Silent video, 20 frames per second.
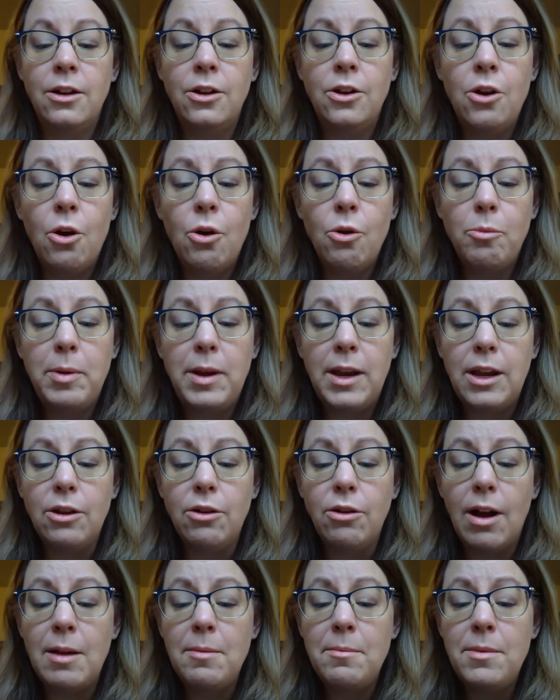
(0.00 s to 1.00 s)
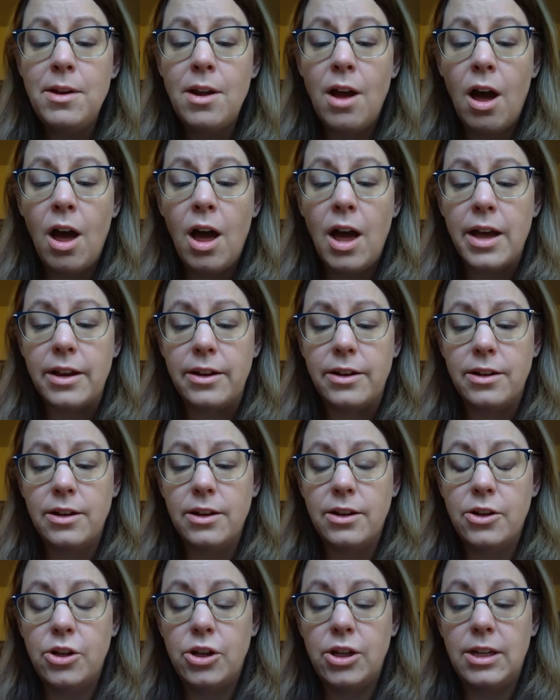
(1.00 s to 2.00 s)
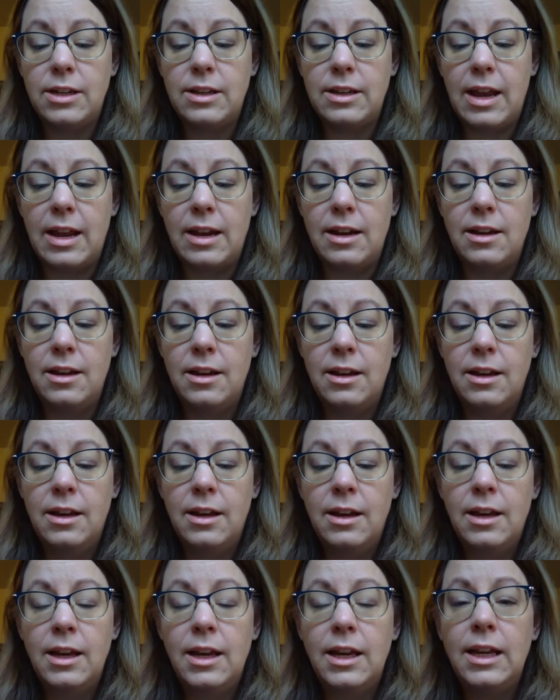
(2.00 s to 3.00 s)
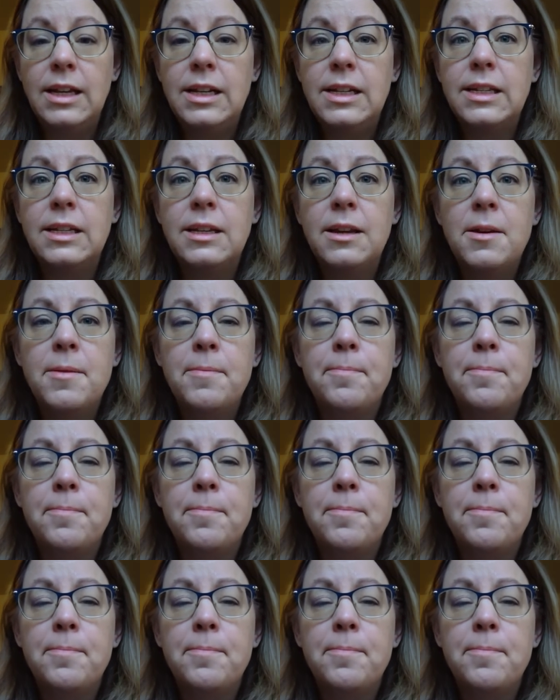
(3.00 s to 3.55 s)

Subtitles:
"No, Peter, I'm not," she said. It's